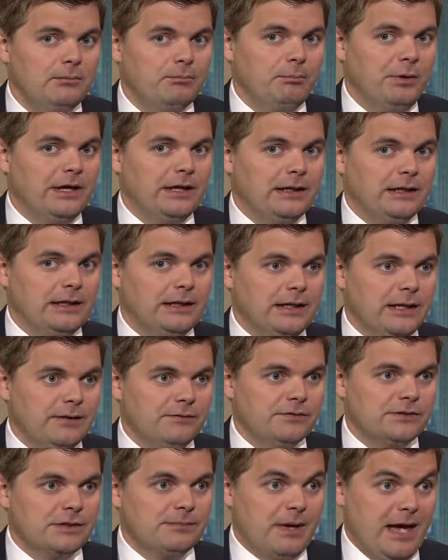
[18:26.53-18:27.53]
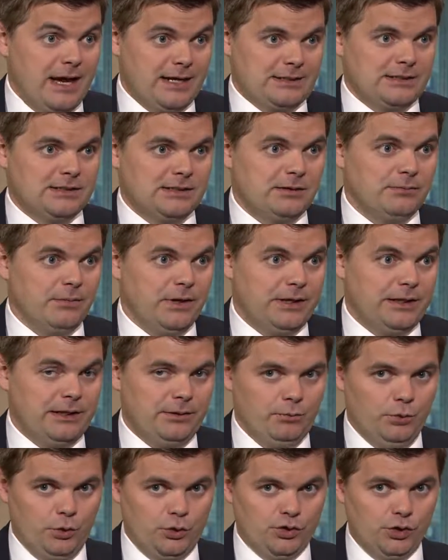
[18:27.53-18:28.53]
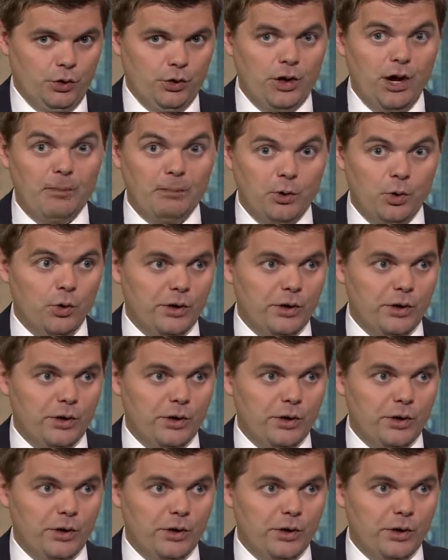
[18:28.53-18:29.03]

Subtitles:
but it gives them access to money, and we'll show a couple